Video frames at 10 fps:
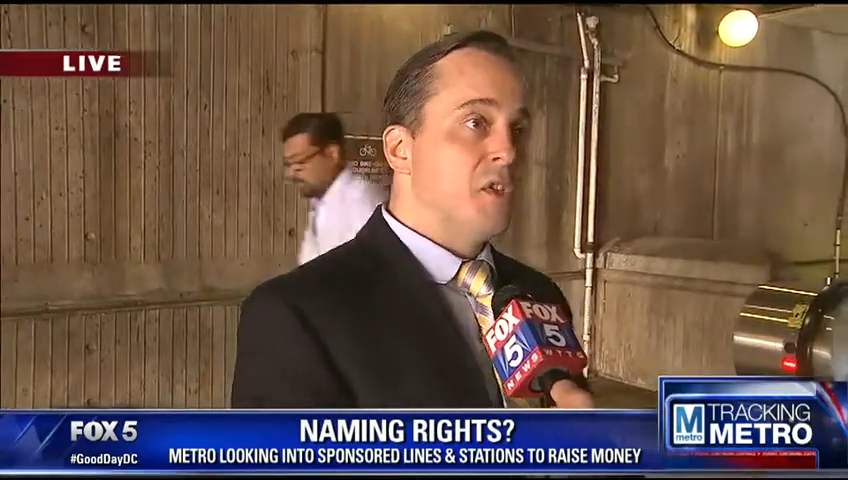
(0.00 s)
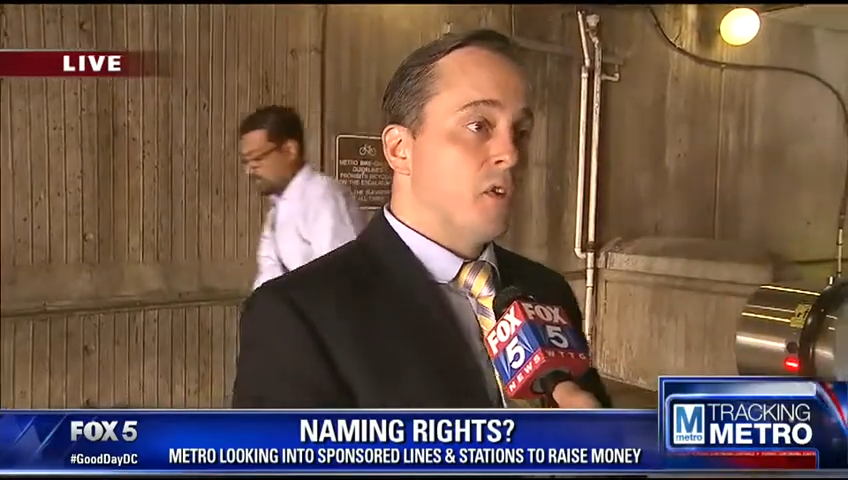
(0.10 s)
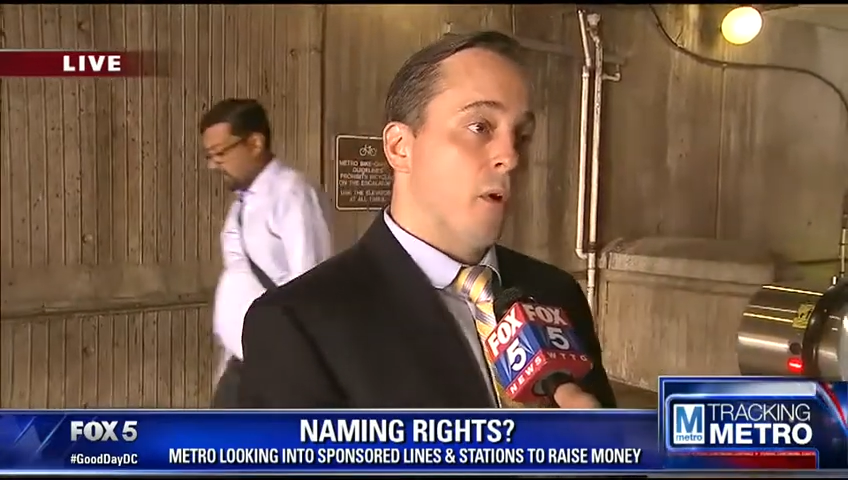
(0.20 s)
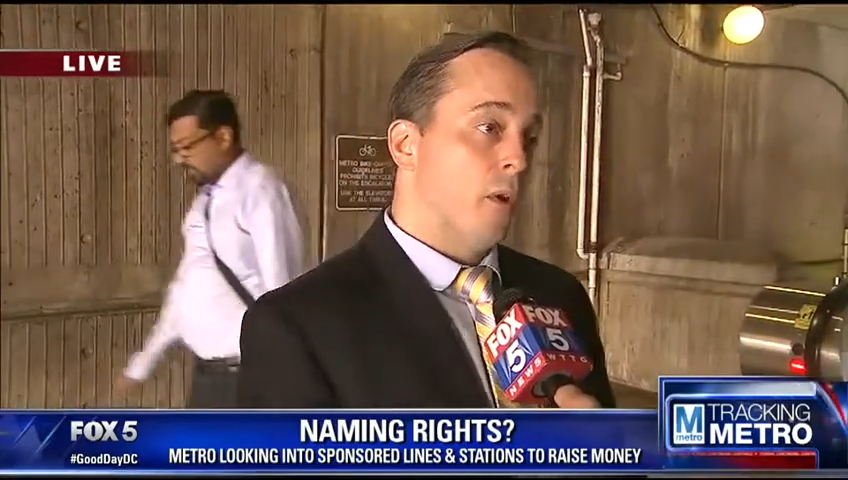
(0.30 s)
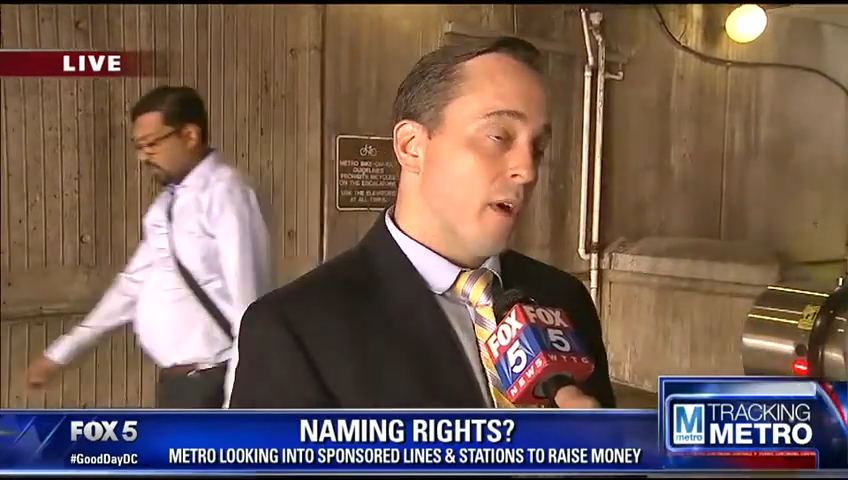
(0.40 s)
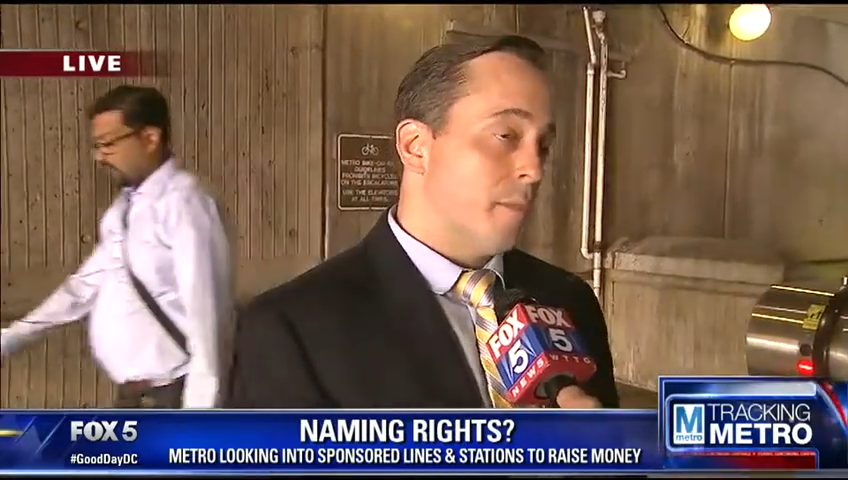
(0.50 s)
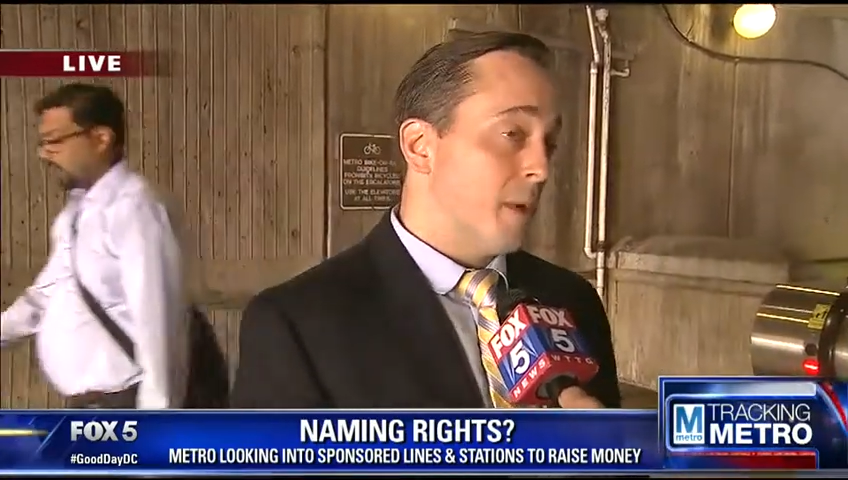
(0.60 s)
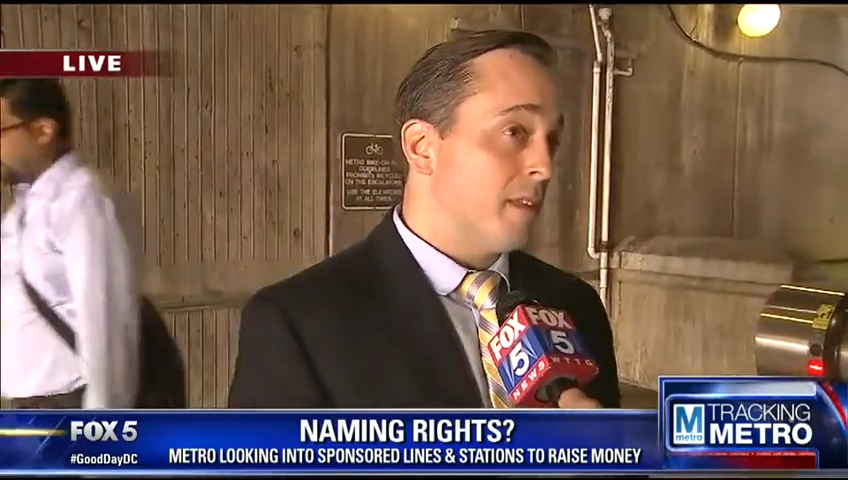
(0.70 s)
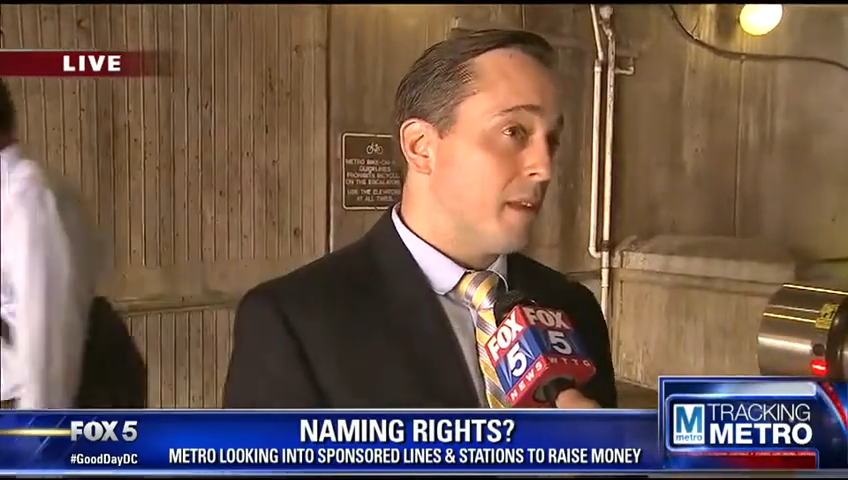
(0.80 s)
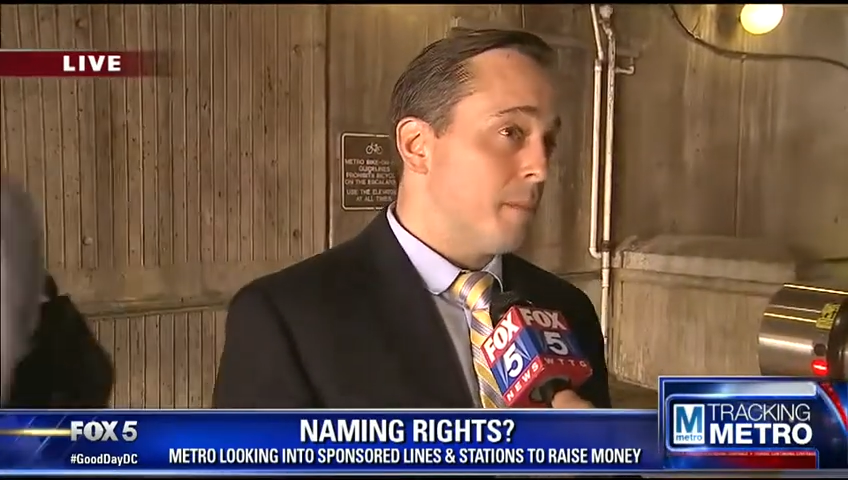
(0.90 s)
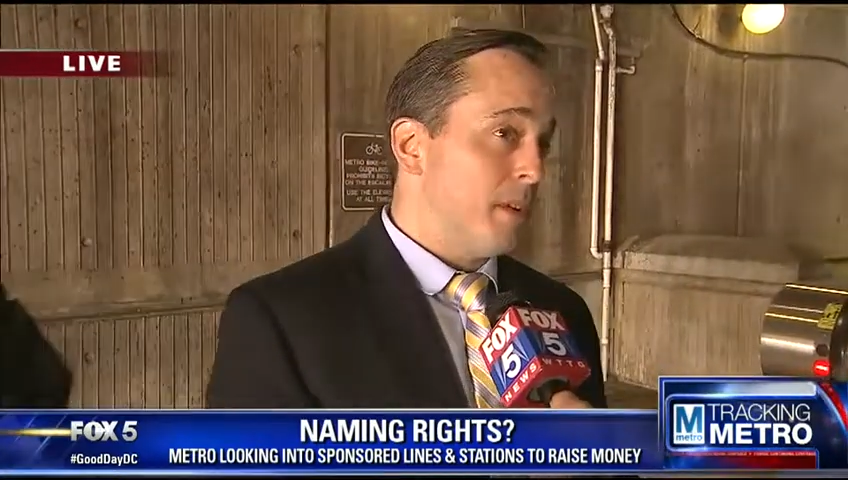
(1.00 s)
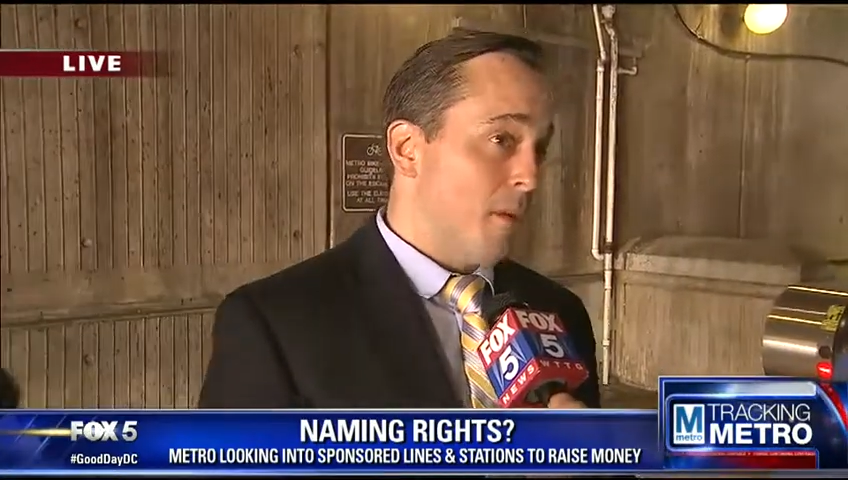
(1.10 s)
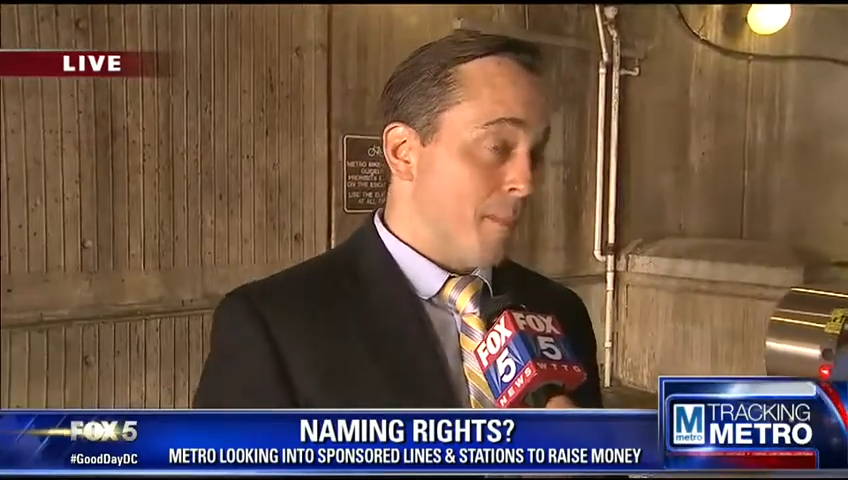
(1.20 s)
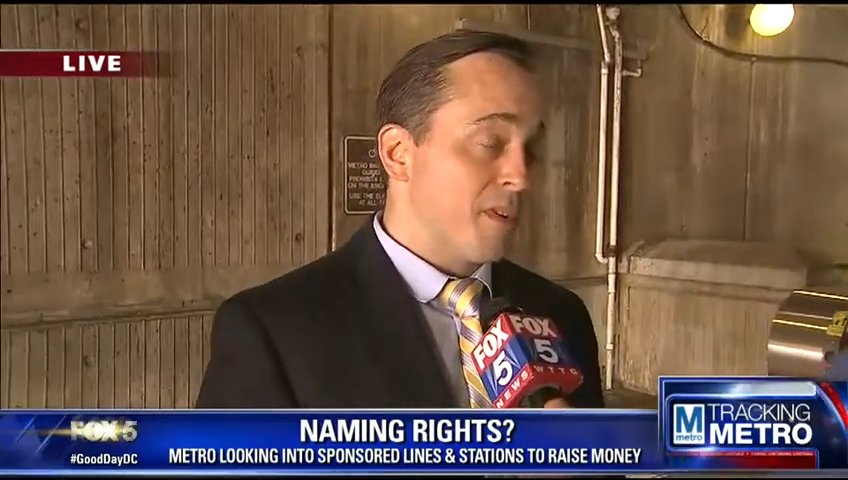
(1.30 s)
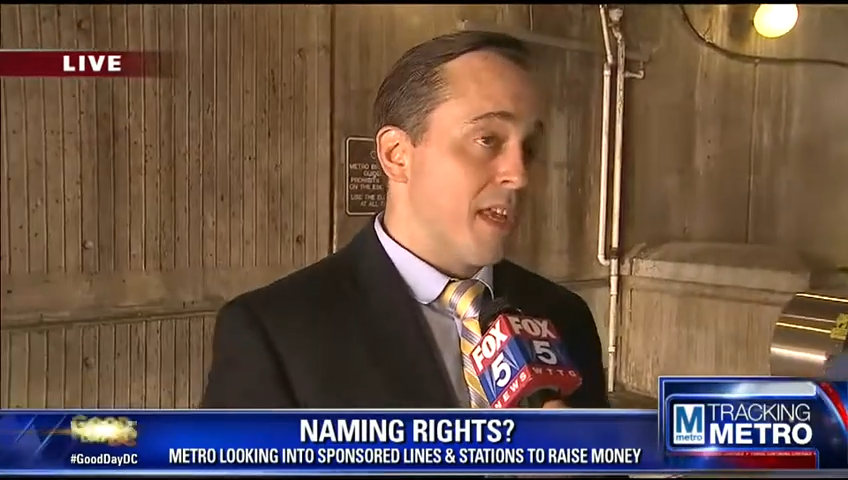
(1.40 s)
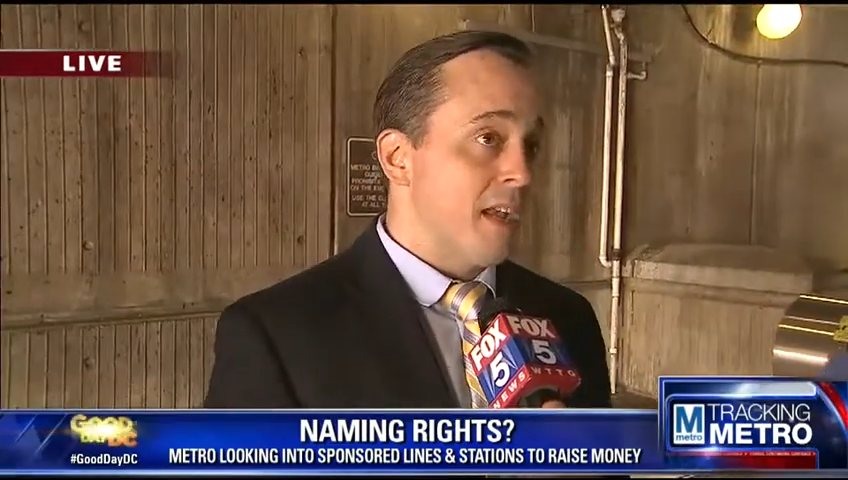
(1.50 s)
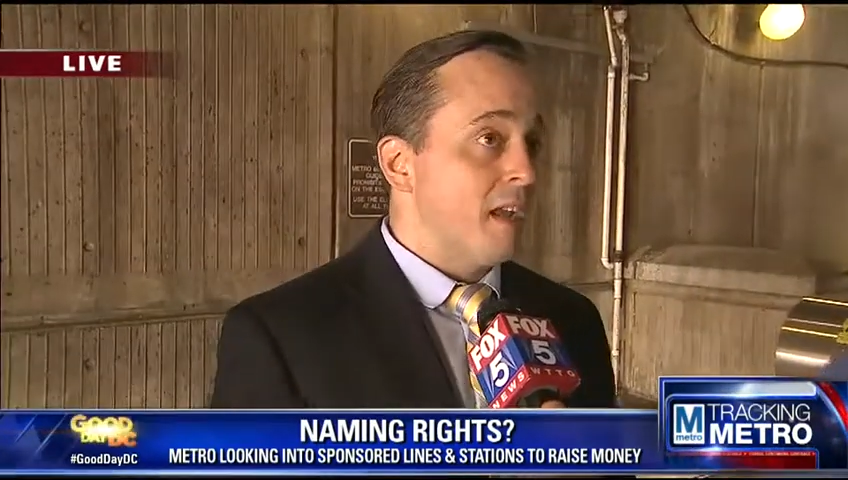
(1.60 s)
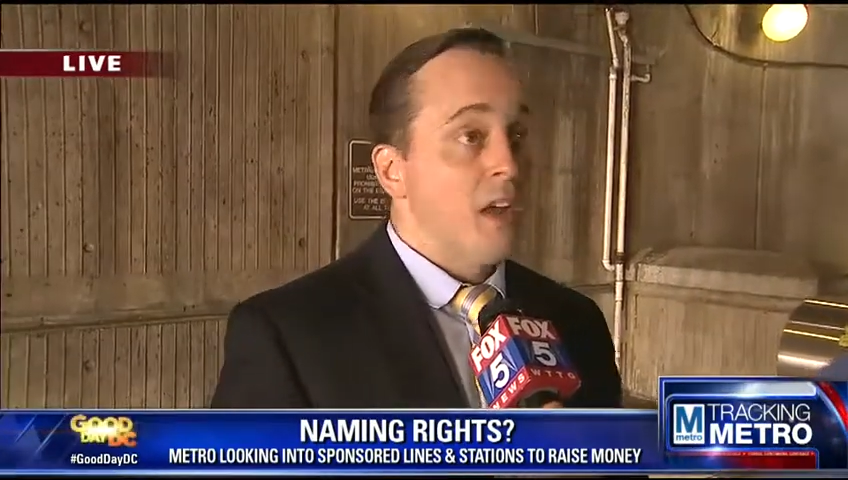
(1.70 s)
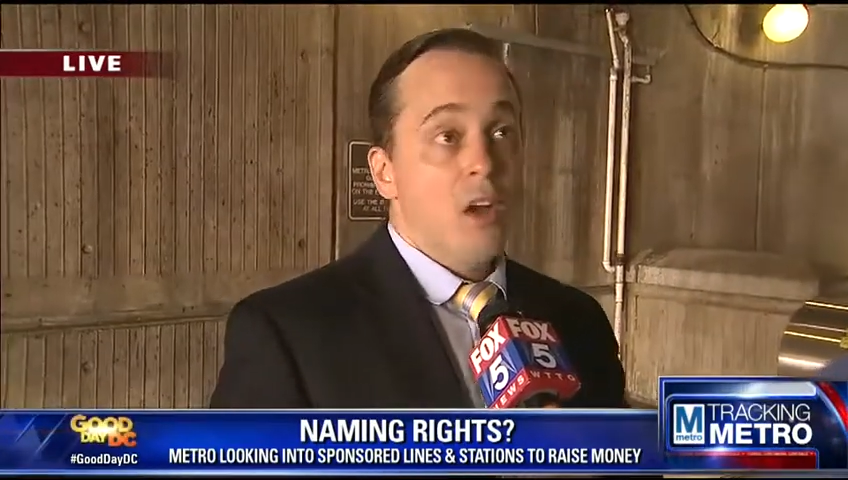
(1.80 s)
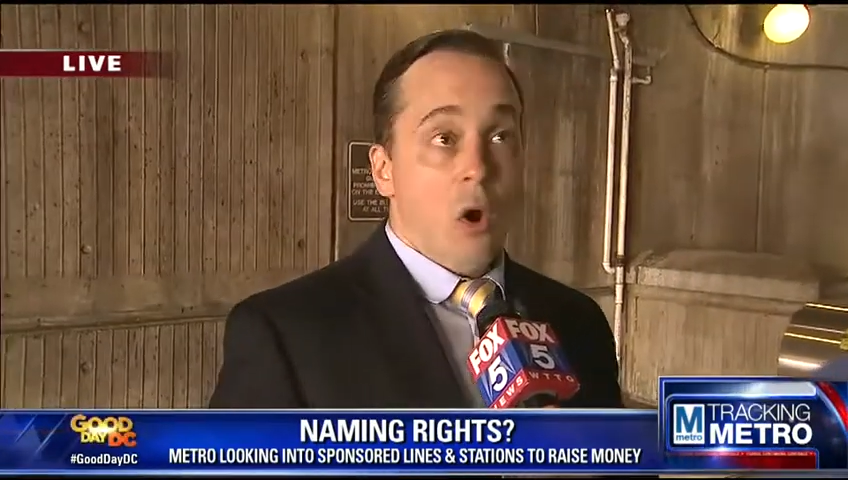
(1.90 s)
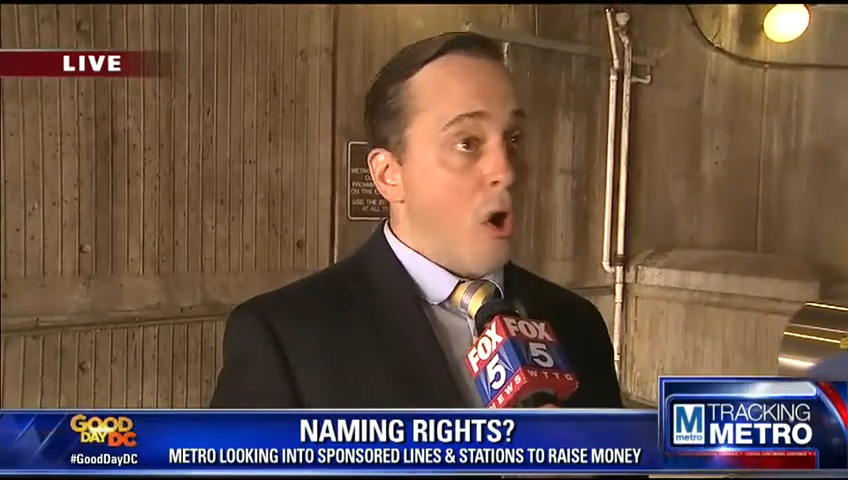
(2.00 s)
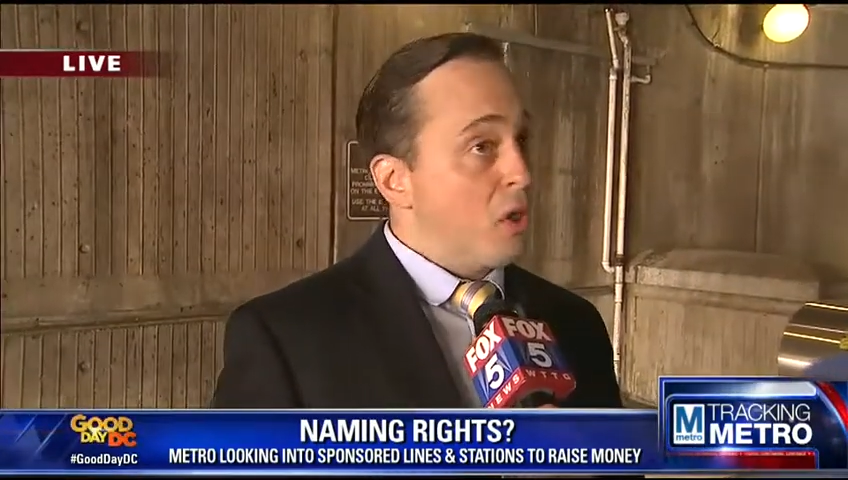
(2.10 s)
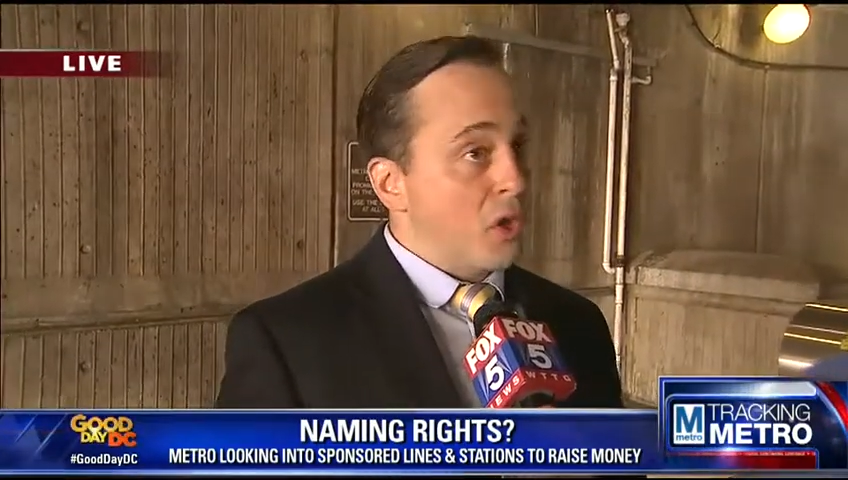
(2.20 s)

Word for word: you're going off that be represented all